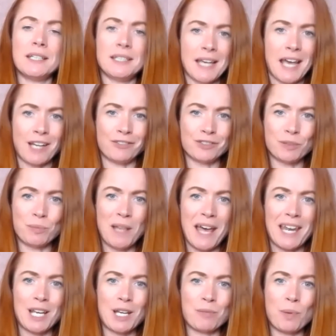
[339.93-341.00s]
time for
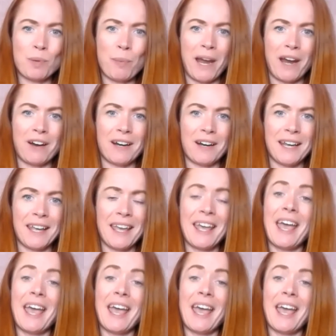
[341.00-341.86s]
planning and preparing,